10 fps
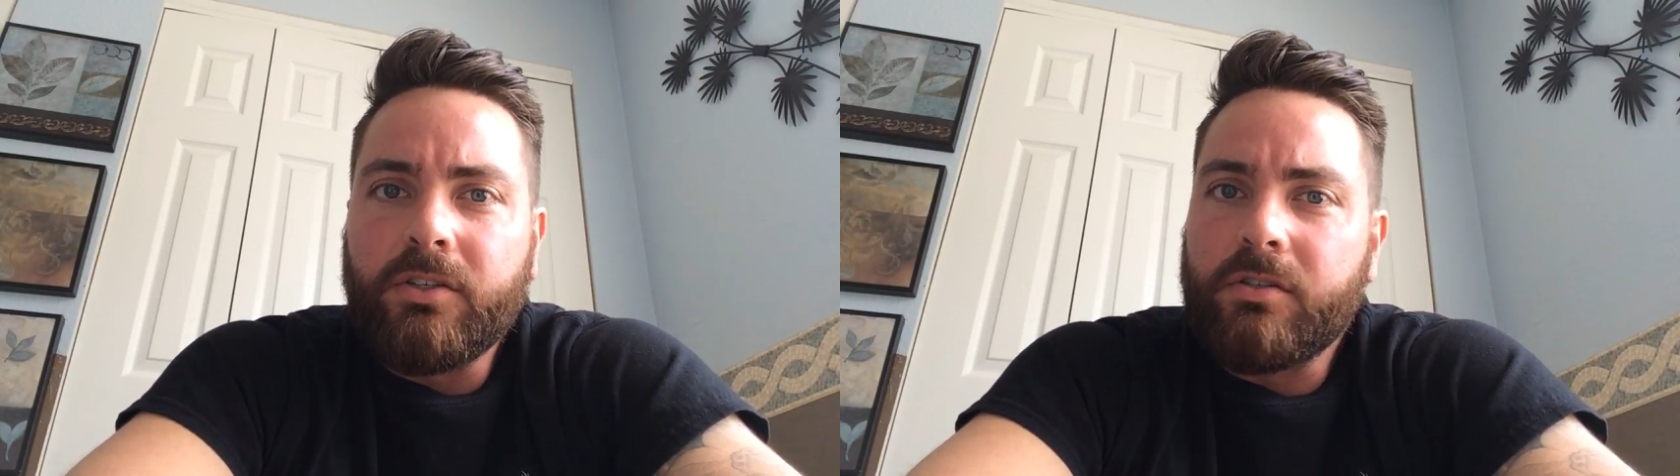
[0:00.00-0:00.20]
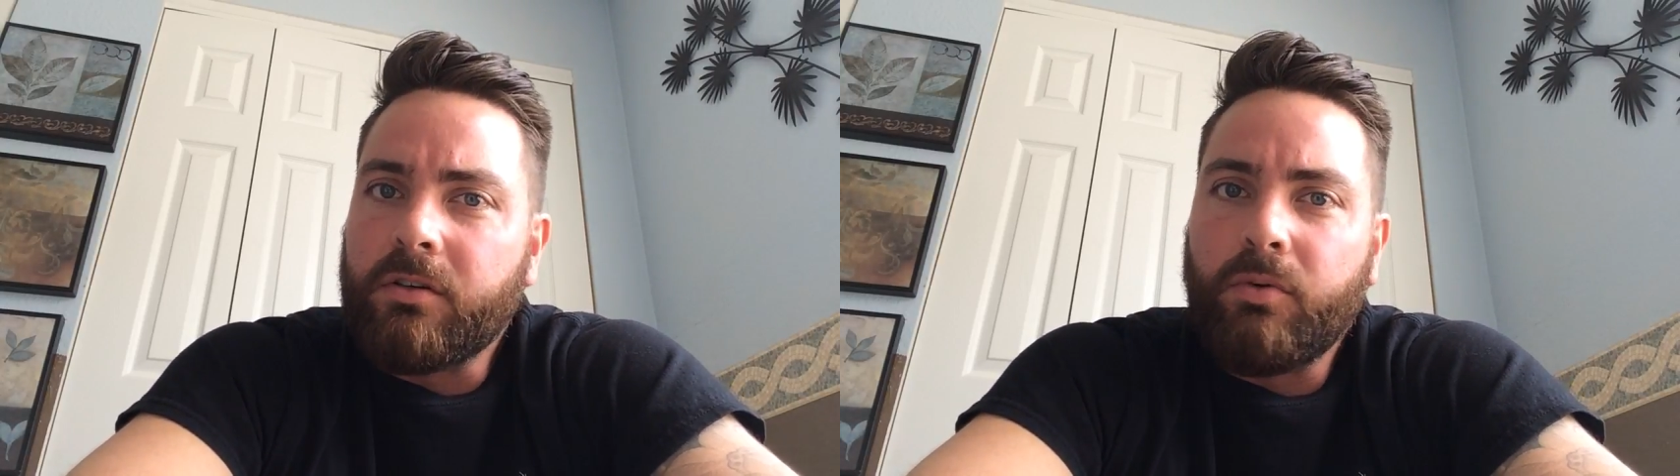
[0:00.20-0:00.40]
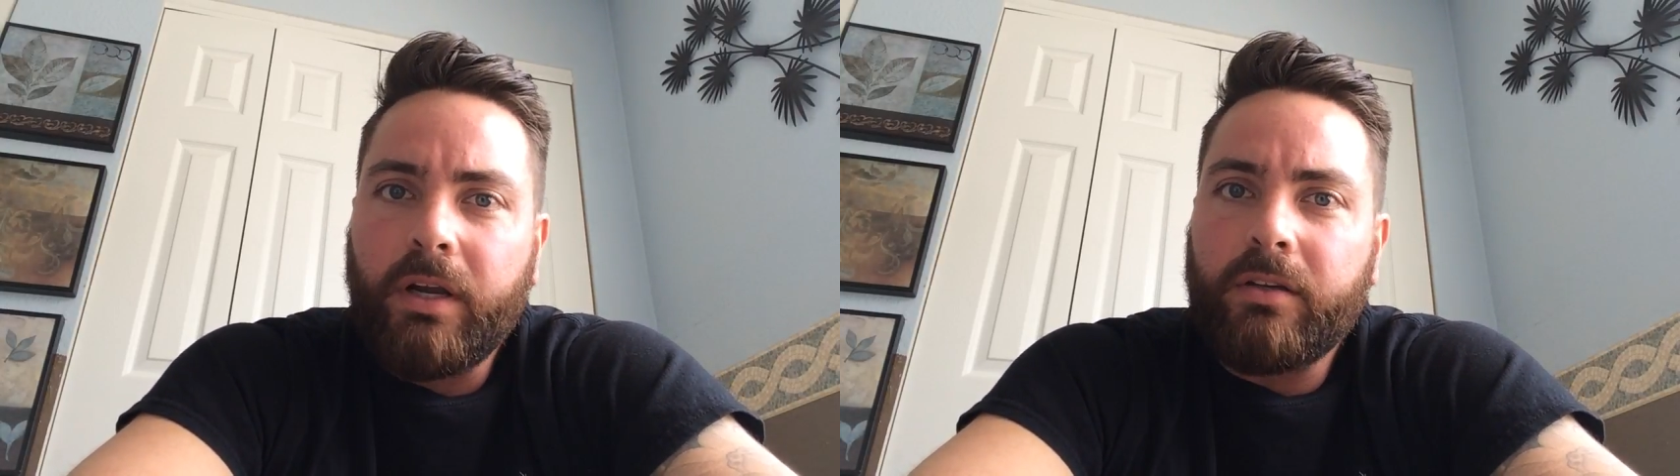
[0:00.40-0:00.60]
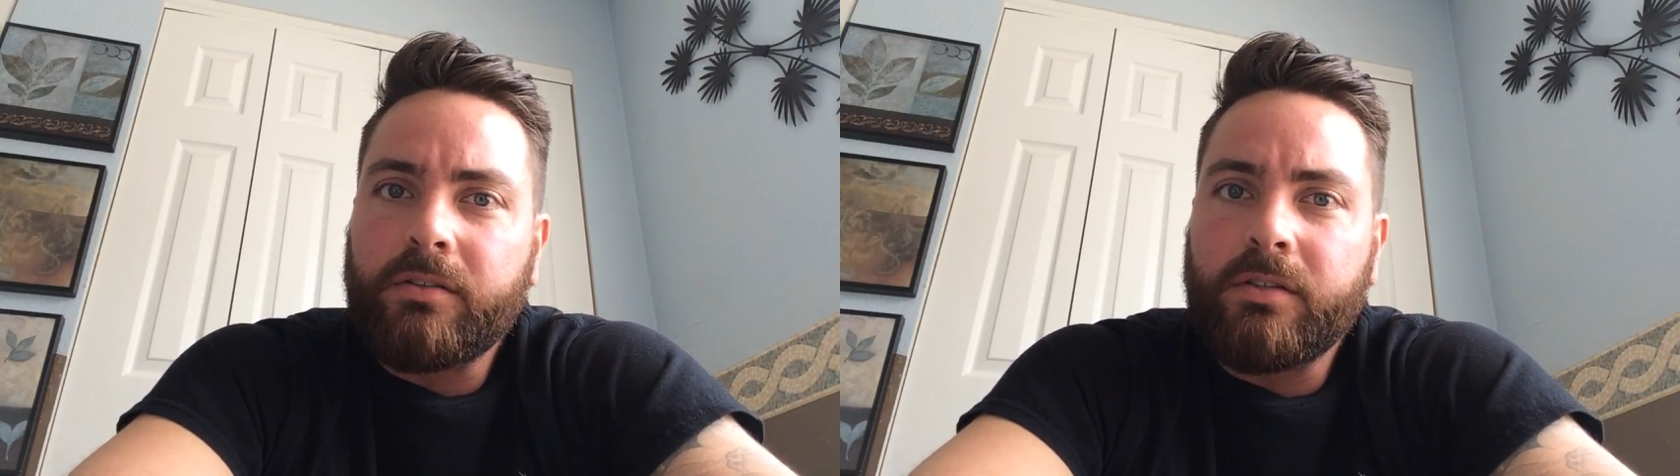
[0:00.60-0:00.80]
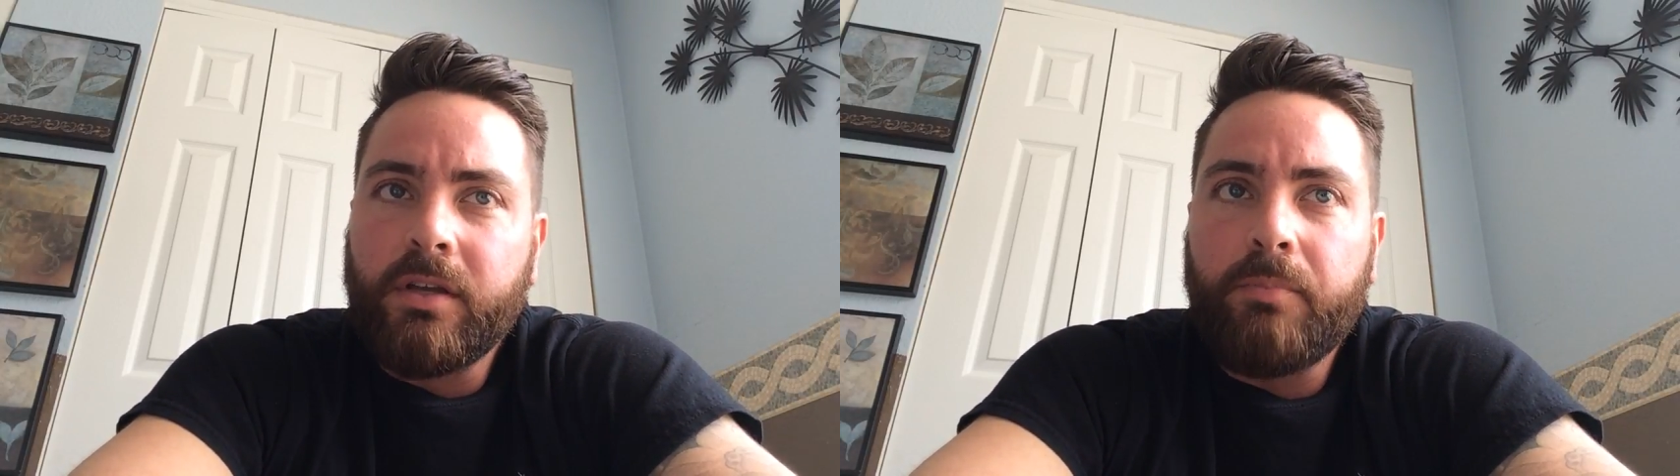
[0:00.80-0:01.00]
just a
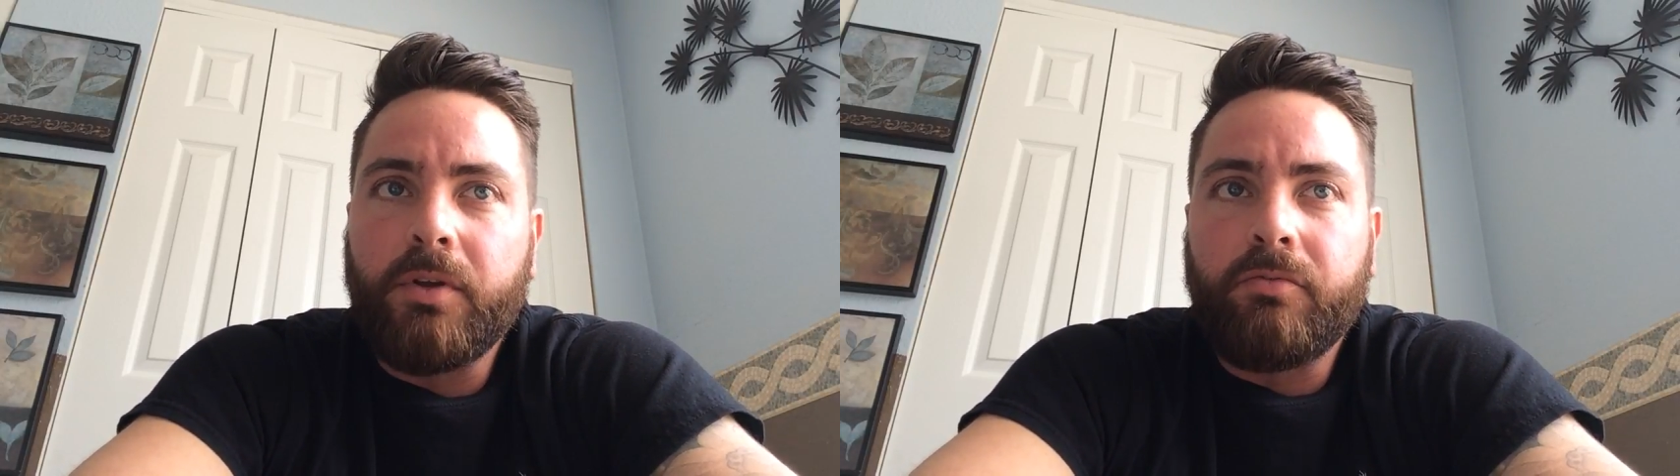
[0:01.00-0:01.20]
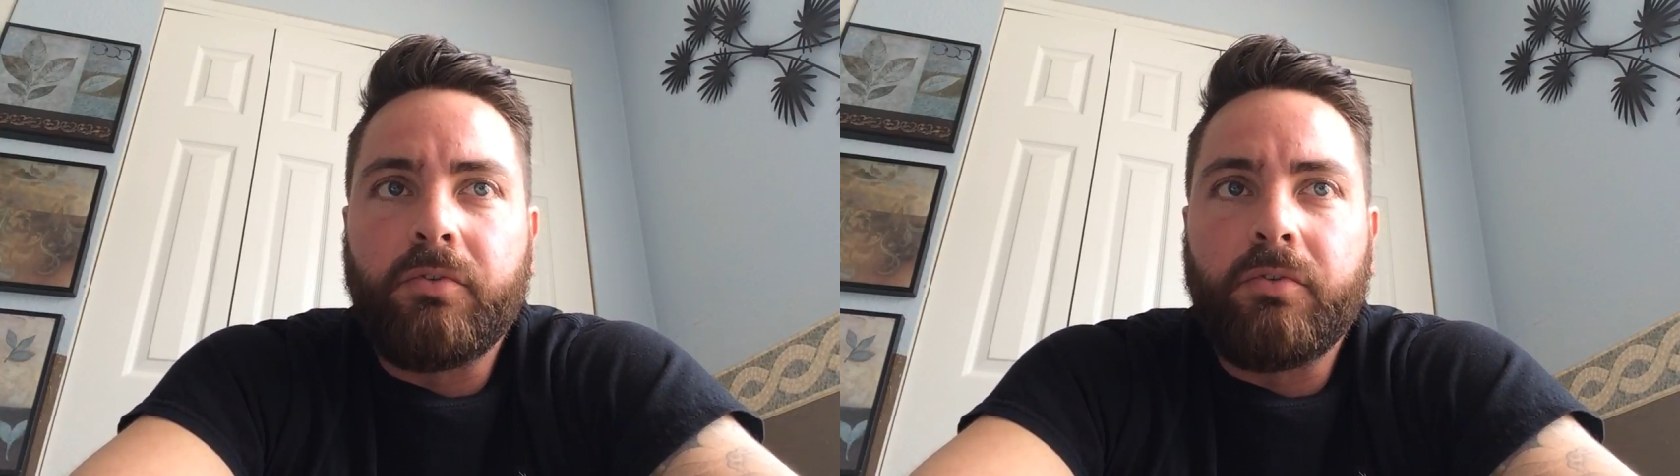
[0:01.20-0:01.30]
quick snippet